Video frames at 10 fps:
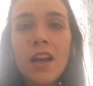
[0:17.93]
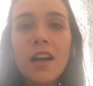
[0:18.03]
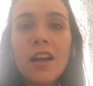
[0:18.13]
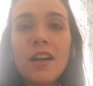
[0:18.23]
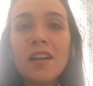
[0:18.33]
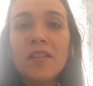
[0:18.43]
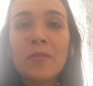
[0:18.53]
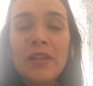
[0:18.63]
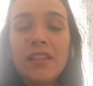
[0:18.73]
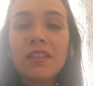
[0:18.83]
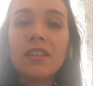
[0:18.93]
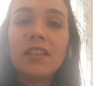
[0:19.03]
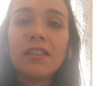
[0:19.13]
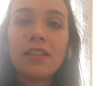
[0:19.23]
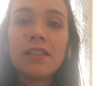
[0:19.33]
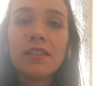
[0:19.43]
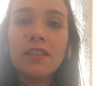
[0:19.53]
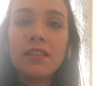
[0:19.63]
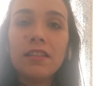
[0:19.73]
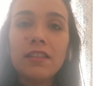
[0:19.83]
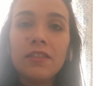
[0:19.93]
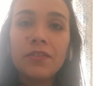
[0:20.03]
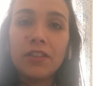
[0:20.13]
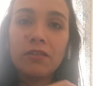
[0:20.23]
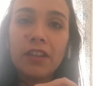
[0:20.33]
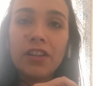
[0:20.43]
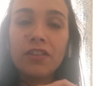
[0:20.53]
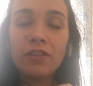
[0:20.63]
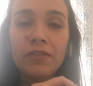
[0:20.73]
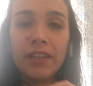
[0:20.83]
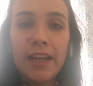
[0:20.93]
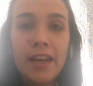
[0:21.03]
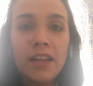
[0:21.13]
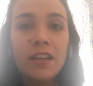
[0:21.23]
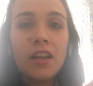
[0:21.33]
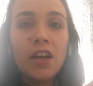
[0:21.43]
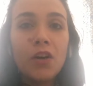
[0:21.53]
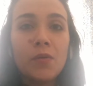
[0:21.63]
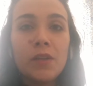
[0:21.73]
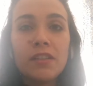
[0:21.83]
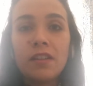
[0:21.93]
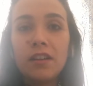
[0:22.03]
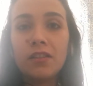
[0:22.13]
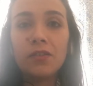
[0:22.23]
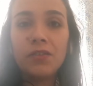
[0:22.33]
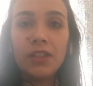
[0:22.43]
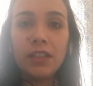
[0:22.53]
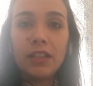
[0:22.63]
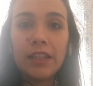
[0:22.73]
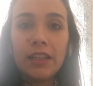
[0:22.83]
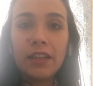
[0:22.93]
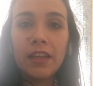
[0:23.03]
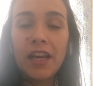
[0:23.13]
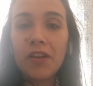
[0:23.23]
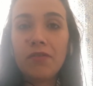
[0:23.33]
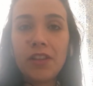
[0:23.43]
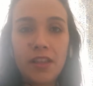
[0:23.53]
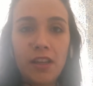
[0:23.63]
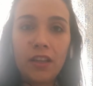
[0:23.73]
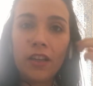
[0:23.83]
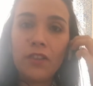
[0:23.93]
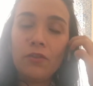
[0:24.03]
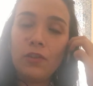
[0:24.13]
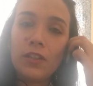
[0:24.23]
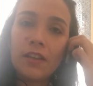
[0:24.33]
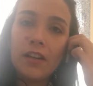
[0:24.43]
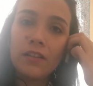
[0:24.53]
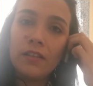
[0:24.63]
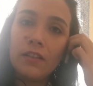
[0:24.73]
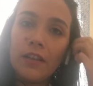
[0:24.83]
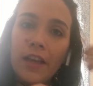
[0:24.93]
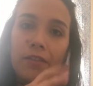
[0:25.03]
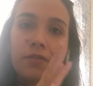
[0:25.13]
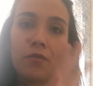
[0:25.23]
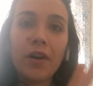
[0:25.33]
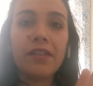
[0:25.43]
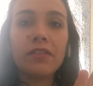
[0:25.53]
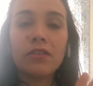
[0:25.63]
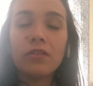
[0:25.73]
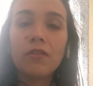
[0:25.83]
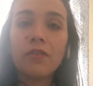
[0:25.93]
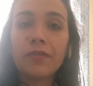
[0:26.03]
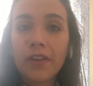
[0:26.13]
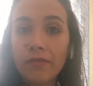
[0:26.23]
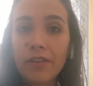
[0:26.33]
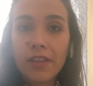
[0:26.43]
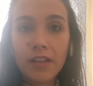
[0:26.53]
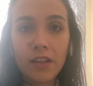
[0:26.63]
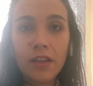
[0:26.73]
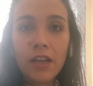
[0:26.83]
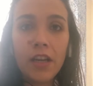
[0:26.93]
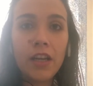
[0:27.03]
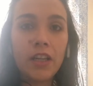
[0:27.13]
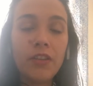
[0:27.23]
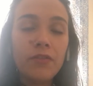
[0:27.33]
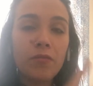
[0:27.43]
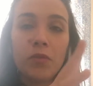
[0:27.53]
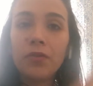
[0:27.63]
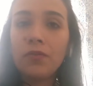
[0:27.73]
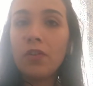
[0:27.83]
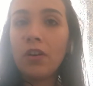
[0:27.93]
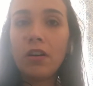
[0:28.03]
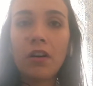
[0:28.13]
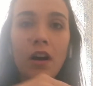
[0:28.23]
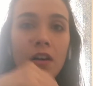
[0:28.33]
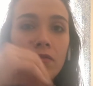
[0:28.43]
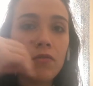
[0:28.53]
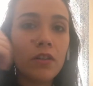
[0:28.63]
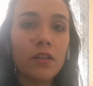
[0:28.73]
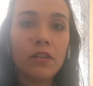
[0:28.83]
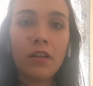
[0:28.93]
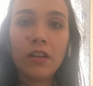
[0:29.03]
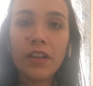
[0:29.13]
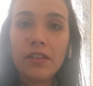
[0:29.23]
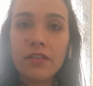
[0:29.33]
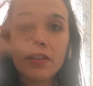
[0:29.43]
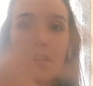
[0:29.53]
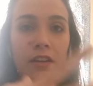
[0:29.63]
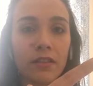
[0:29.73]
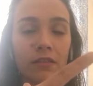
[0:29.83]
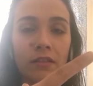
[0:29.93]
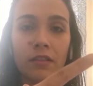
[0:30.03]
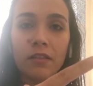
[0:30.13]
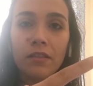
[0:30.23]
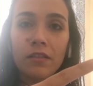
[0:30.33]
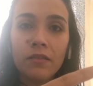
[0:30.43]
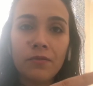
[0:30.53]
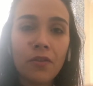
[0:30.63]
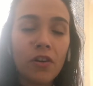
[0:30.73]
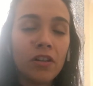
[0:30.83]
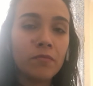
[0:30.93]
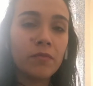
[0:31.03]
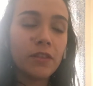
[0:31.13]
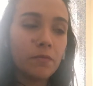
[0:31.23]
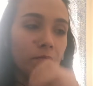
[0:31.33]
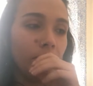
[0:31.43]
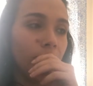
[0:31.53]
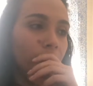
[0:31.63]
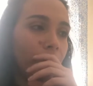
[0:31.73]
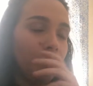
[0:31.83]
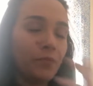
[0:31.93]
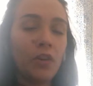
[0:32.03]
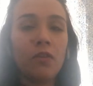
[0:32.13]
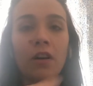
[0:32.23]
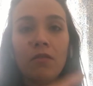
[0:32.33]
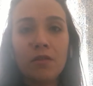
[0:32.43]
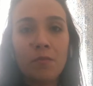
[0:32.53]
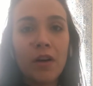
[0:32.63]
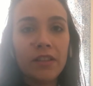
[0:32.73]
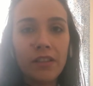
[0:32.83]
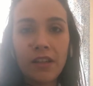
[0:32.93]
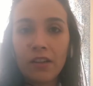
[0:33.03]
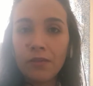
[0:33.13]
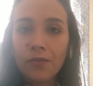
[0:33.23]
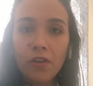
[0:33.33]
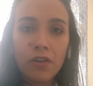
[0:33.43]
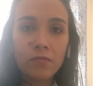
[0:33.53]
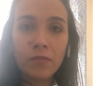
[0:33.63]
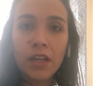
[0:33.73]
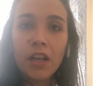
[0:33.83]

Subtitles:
Basically, since the fecundation of the egg, we start feeling everything and we start to have awareness of everything. Even before our ears got formed or our body got formed,